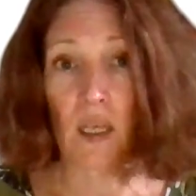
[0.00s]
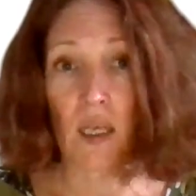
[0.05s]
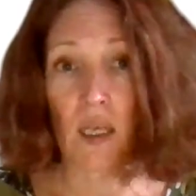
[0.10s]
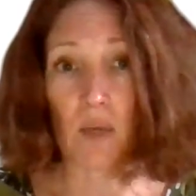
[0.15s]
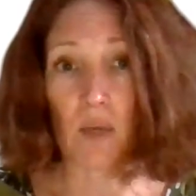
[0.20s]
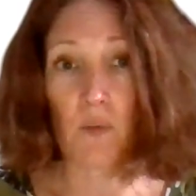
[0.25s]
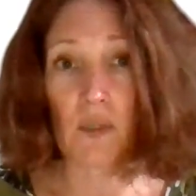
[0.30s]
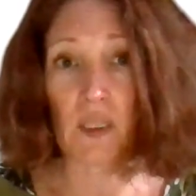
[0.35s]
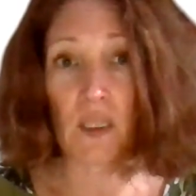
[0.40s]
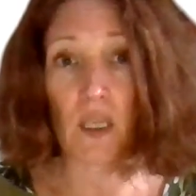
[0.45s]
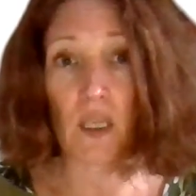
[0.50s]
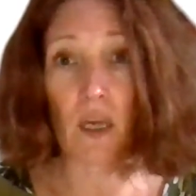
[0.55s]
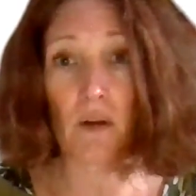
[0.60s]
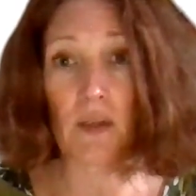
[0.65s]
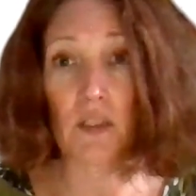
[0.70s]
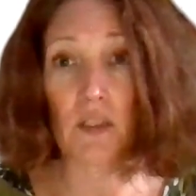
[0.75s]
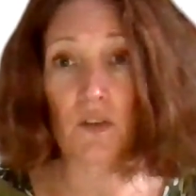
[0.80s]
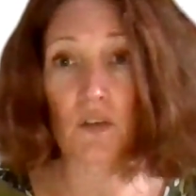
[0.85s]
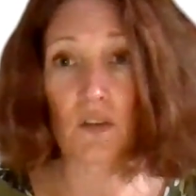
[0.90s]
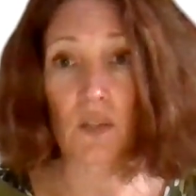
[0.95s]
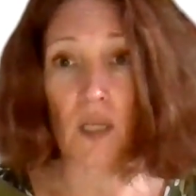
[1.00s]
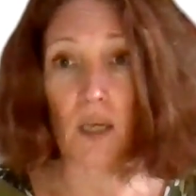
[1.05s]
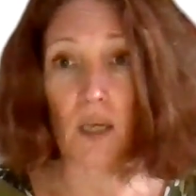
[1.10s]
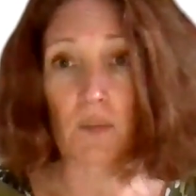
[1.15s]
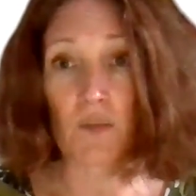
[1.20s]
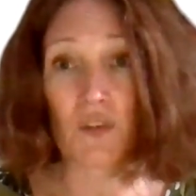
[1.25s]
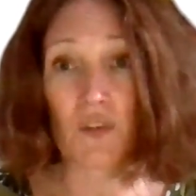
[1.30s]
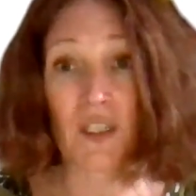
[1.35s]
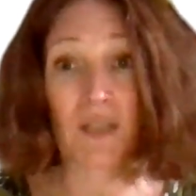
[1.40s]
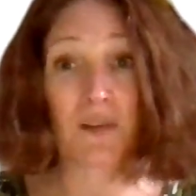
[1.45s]
and would encourage
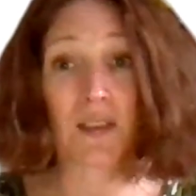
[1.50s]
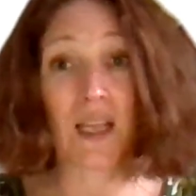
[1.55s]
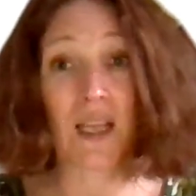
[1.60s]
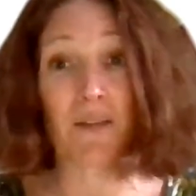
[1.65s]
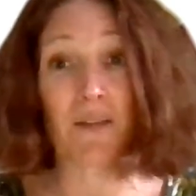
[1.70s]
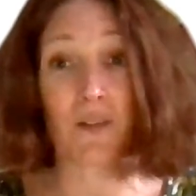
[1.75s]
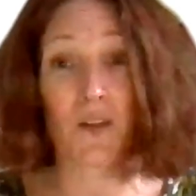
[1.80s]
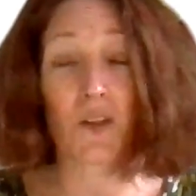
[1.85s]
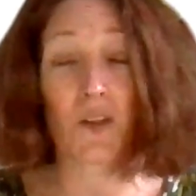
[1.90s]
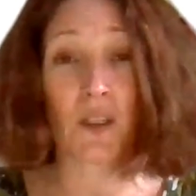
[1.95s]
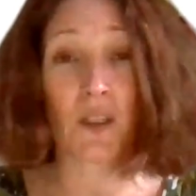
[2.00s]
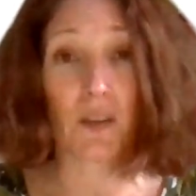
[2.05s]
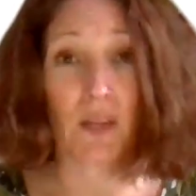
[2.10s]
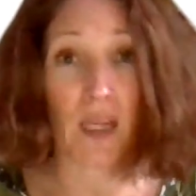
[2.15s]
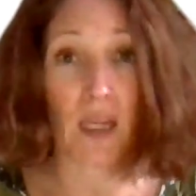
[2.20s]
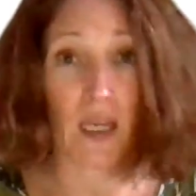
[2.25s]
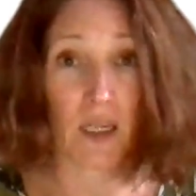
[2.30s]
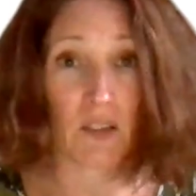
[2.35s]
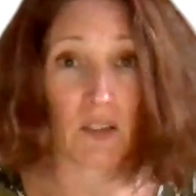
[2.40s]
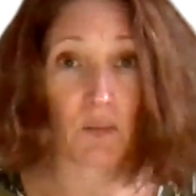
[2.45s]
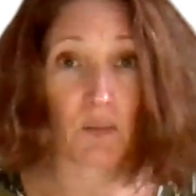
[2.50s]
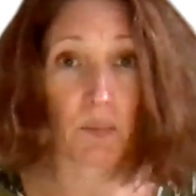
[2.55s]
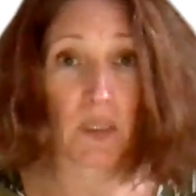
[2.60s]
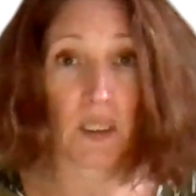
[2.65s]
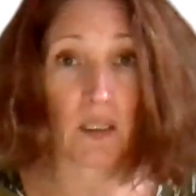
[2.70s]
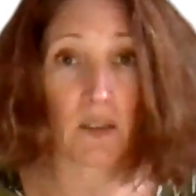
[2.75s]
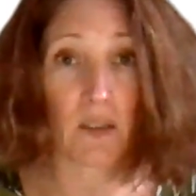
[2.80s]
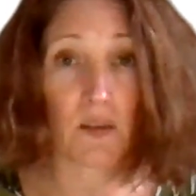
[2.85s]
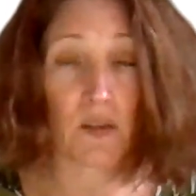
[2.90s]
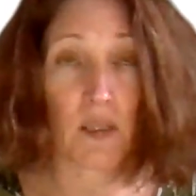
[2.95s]
teams to have a look at that,
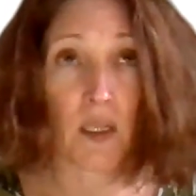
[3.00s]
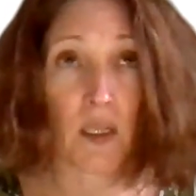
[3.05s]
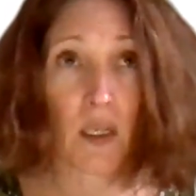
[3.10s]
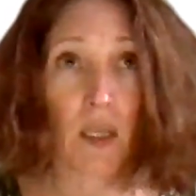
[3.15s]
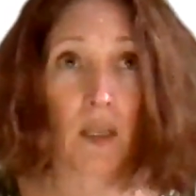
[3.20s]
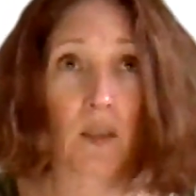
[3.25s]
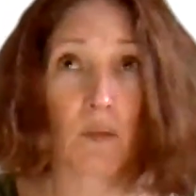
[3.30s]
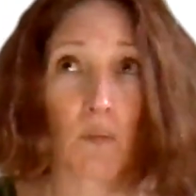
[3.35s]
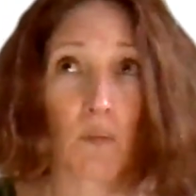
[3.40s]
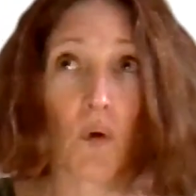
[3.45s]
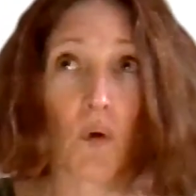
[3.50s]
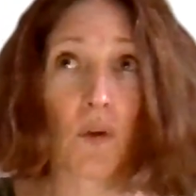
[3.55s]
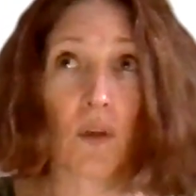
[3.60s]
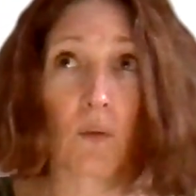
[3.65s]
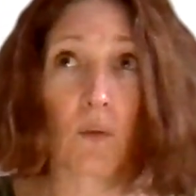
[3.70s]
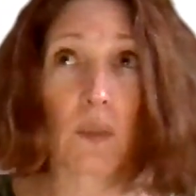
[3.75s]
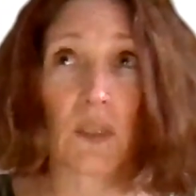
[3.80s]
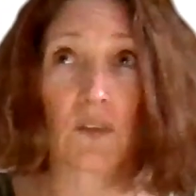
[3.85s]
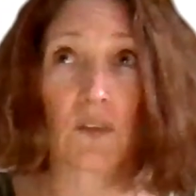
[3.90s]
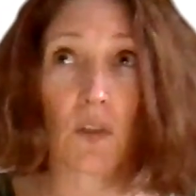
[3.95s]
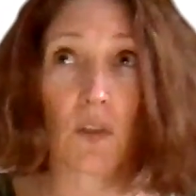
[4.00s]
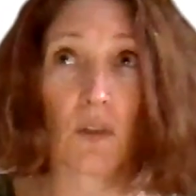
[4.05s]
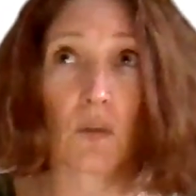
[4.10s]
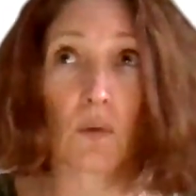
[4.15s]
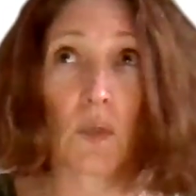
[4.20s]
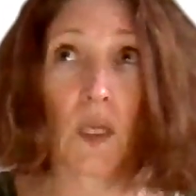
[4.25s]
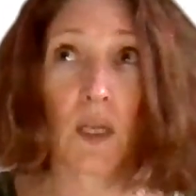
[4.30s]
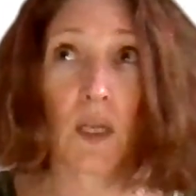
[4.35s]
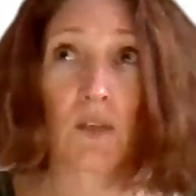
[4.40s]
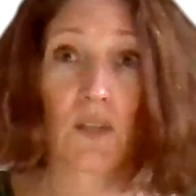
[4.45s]
because the more that we
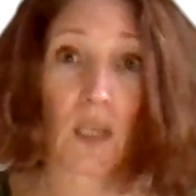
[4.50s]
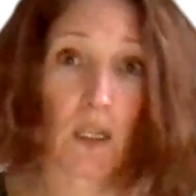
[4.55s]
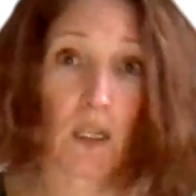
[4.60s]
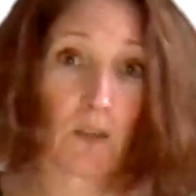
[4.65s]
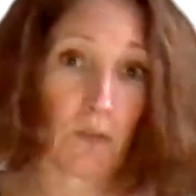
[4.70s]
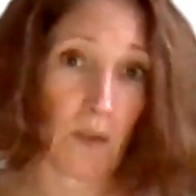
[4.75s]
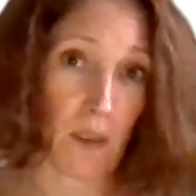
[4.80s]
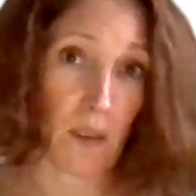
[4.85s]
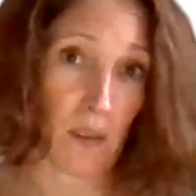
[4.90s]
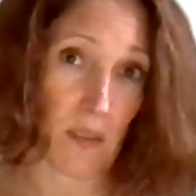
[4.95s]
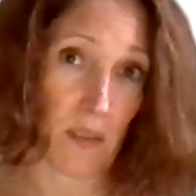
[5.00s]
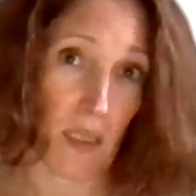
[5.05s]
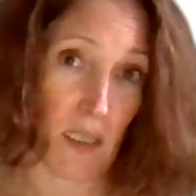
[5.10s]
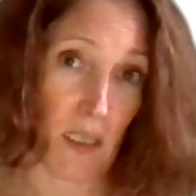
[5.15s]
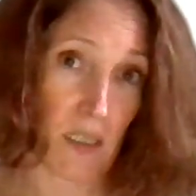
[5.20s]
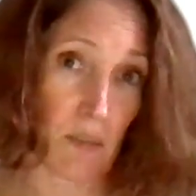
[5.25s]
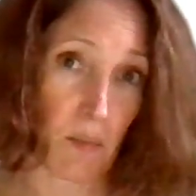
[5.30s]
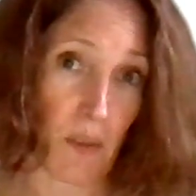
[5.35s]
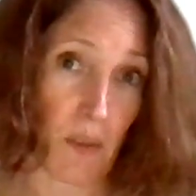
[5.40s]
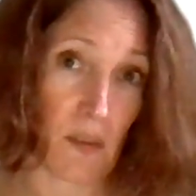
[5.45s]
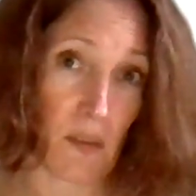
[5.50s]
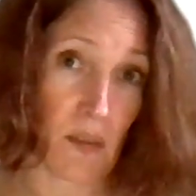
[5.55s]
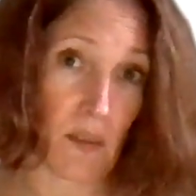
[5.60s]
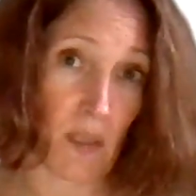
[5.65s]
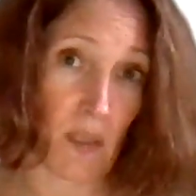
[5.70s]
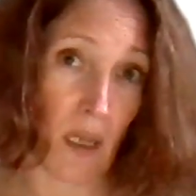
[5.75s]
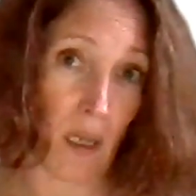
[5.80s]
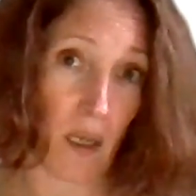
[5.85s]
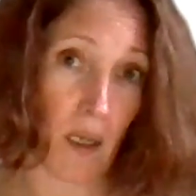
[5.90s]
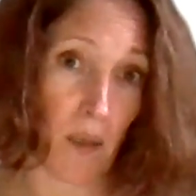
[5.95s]
do telephone assessments,
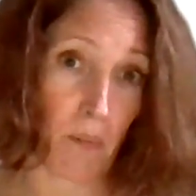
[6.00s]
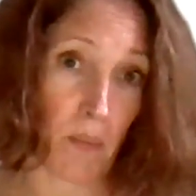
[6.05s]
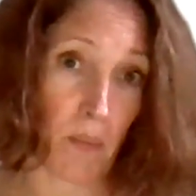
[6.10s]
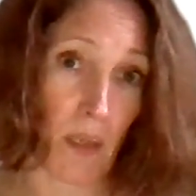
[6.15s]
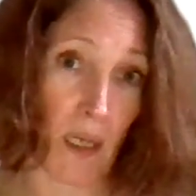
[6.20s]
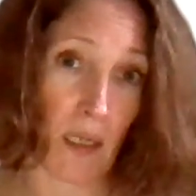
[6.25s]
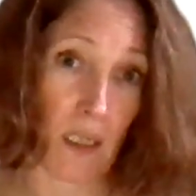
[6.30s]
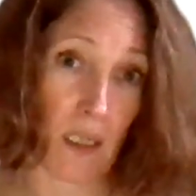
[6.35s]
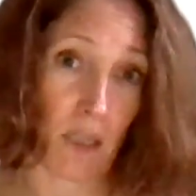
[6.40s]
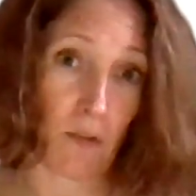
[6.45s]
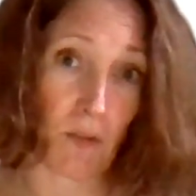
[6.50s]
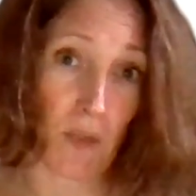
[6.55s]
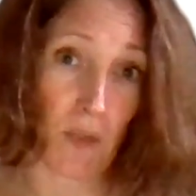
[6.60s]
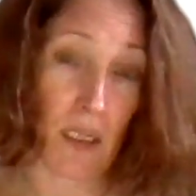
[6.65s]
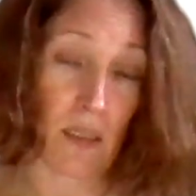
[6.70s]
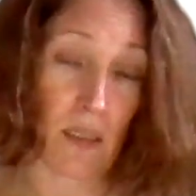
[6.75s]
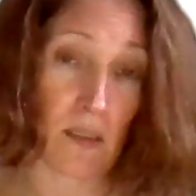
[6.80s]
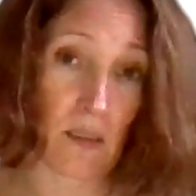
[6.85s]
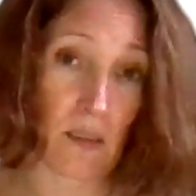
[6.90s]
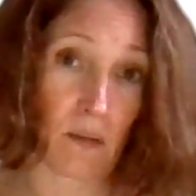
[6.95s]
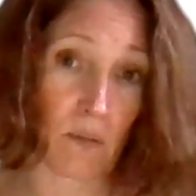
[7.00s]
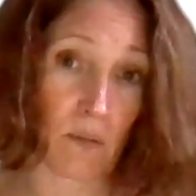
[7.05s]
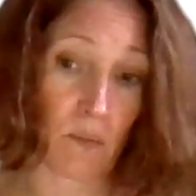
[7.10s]
and if things